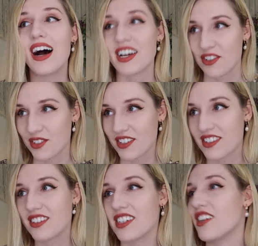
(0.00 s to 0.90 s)
I use this
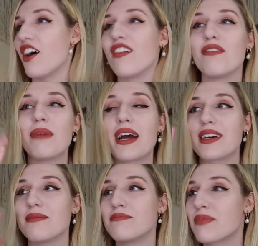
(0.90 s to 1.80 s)
to clean all of
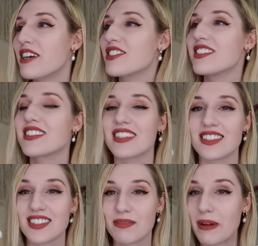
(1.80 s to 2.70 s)
my brushes
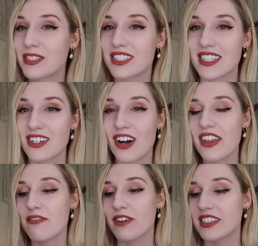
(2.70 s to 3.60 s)
and sponges and all
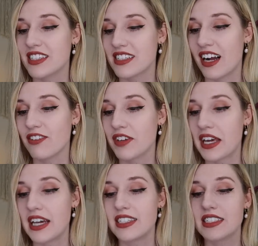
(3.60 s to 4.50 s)
that fun stuff,
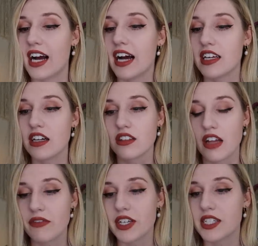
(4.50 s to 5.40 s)
and I
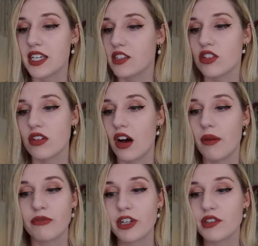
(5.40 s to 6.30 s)
love this. It's
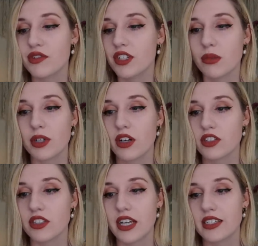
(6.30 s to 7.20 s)
fragrance-free,
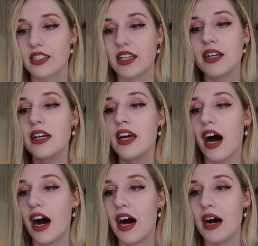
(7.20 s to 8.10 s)
dermatologist tested.
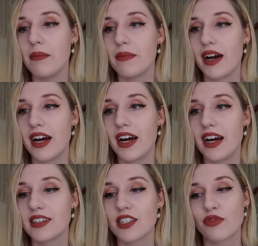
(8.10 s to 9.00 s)
It
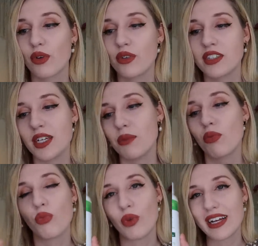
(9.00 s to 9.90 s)
says for a
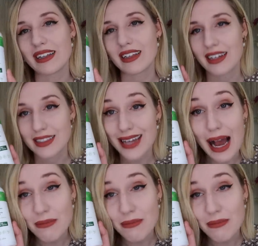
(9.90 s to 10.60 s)
deep weekly cleanse.